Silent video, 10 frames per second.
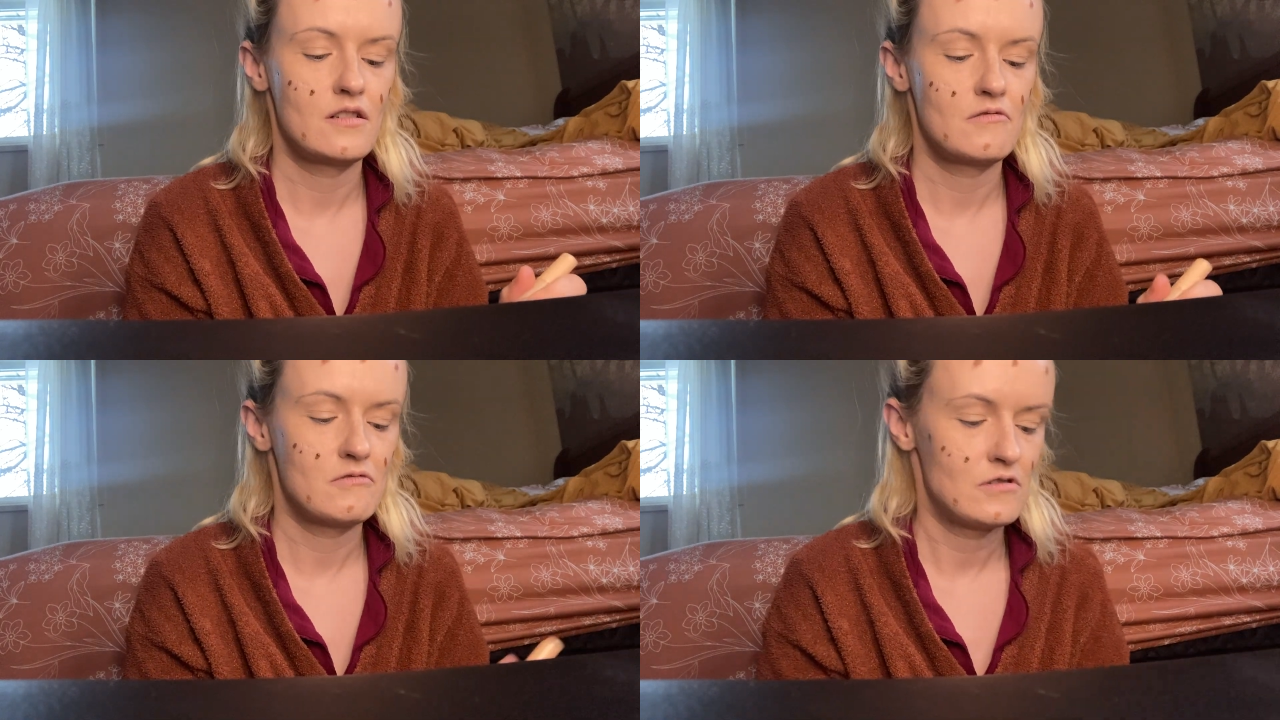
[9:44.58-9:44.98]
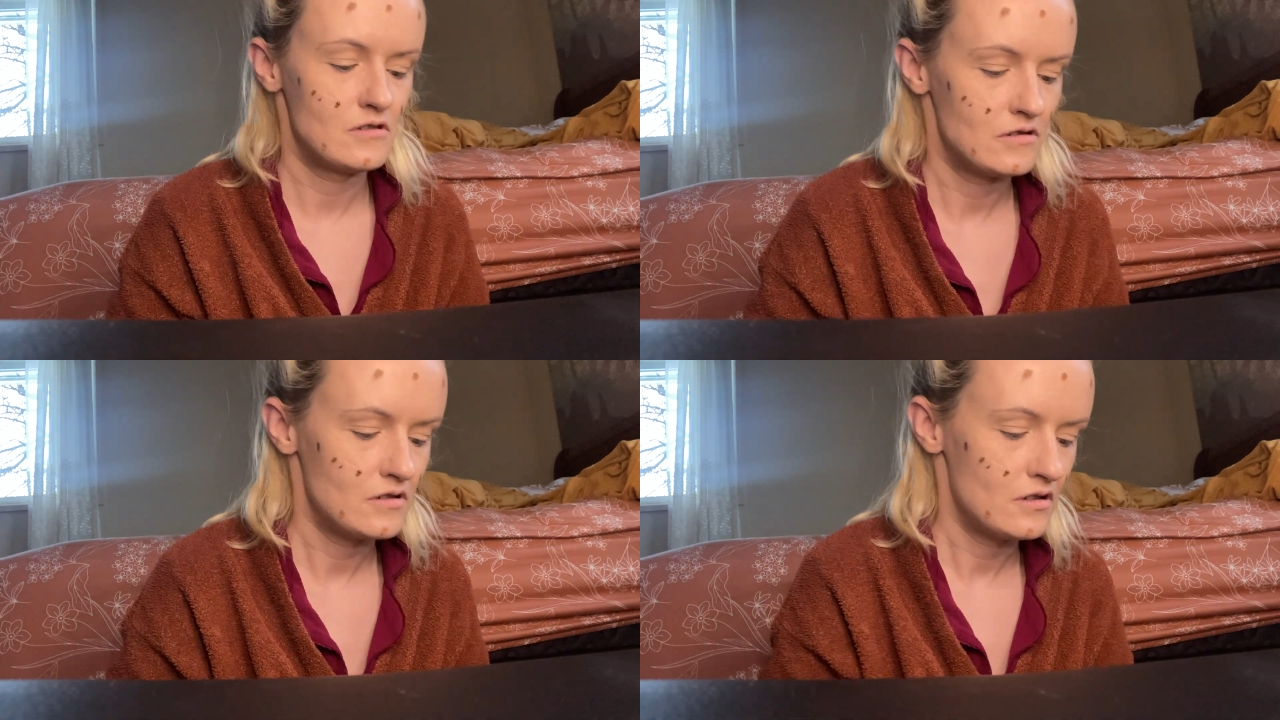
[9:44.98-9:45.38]

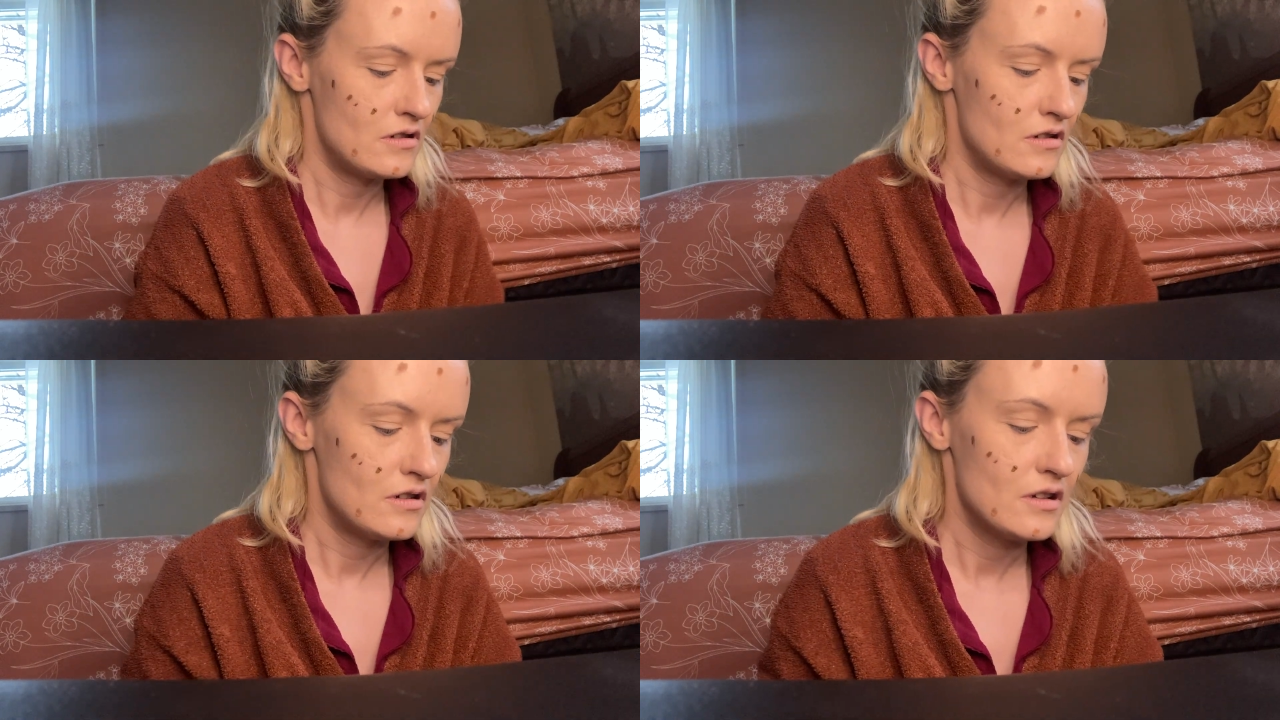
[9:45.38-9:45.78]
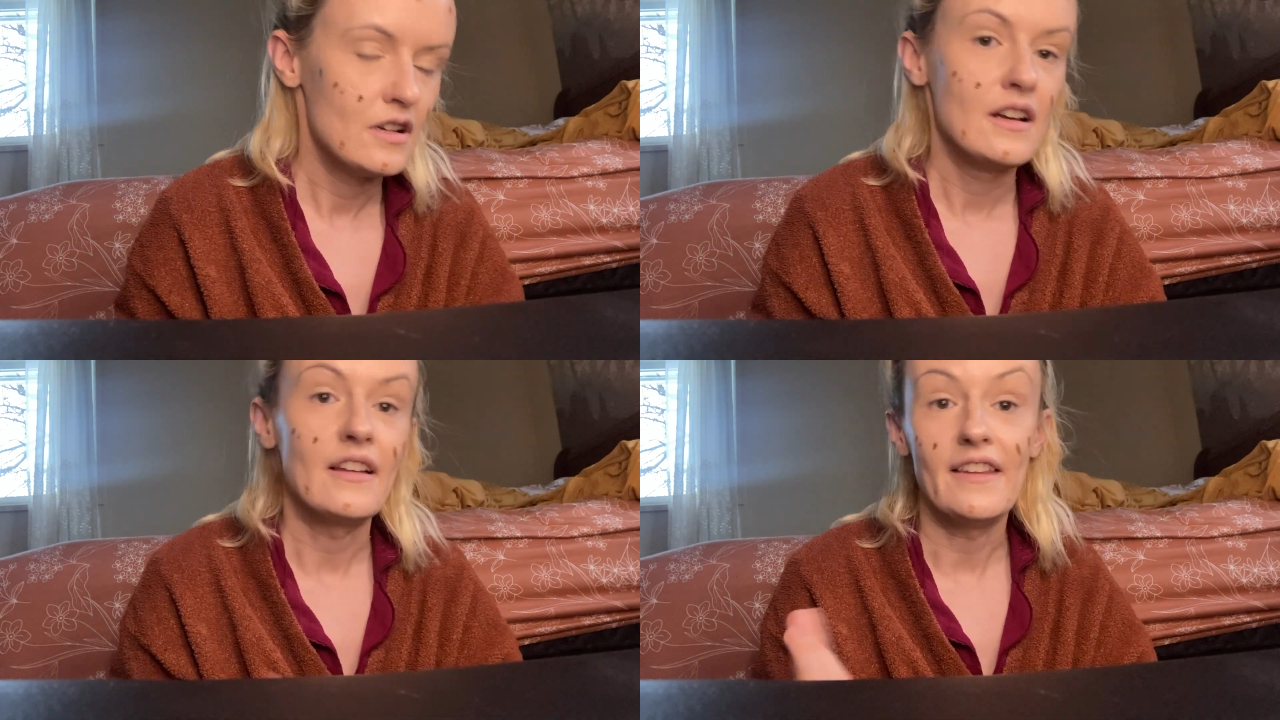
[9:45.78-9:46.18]

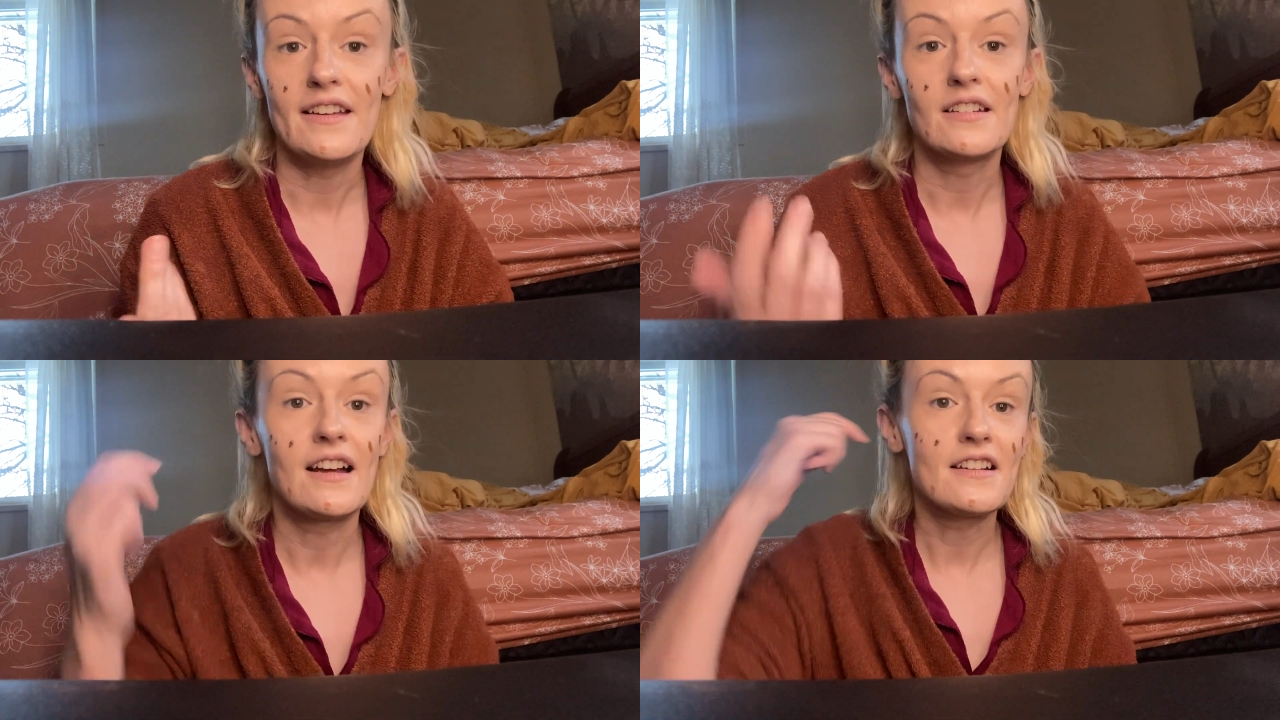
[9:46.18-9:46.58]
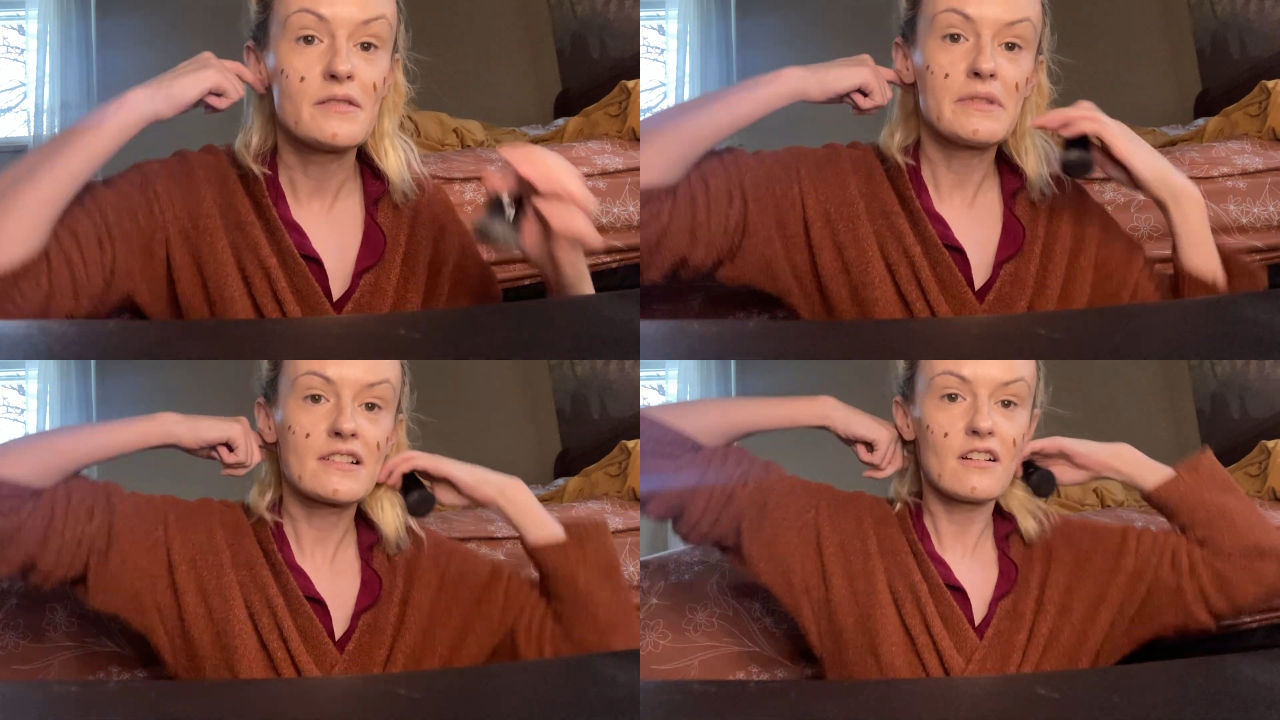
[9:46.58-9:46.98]
and then I just mix it